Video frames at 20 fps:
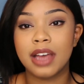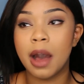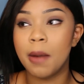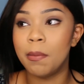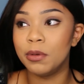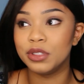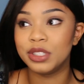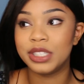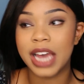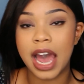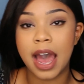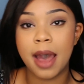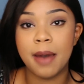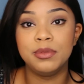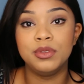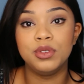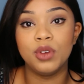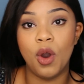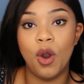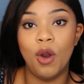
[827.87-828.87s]
couple
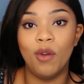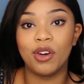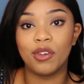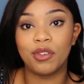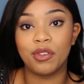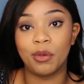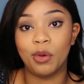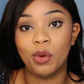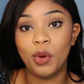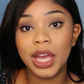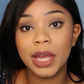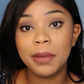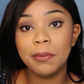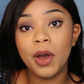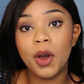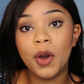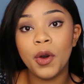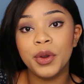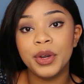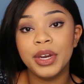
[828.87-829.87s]
tabs over from quick
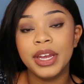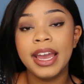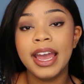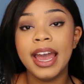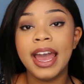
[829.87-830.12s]
mode.